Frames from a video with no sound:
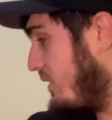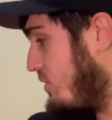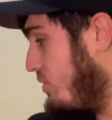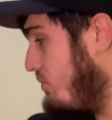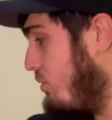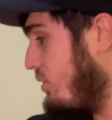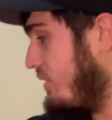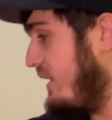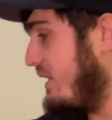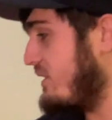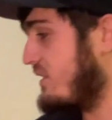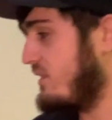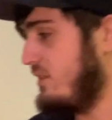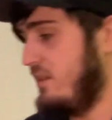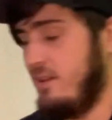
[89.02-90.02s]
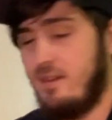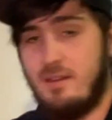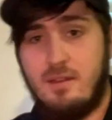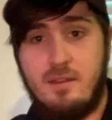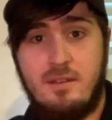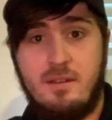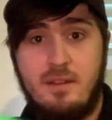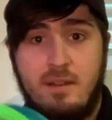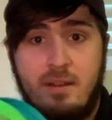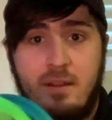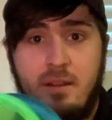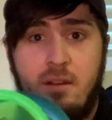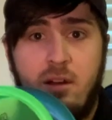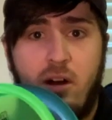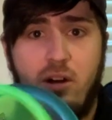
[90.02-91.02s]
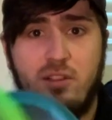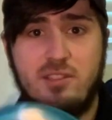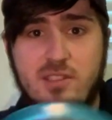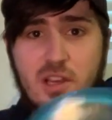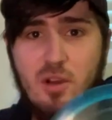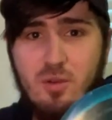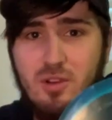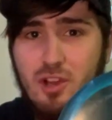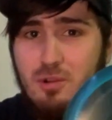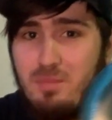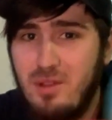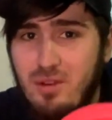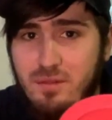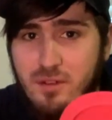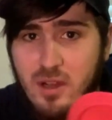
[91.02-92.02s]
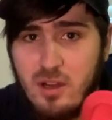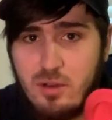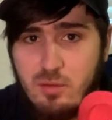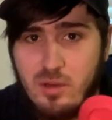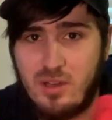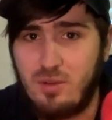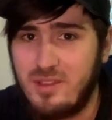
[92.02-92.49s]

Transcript: two more discs. Also, no beautiful artwork.